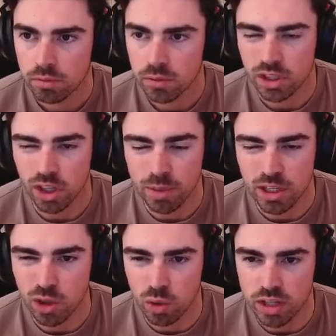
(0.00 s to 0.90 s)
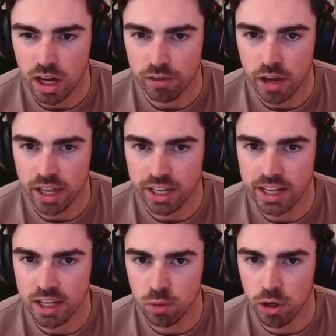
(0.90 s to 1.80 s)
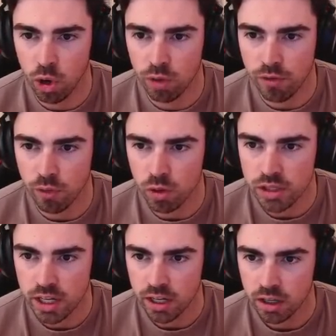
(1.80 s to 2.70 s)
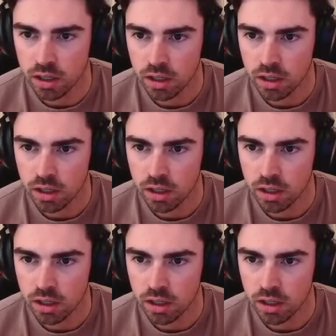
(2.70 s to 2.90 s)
It's going to be so tough. He doesn't want to overforce it.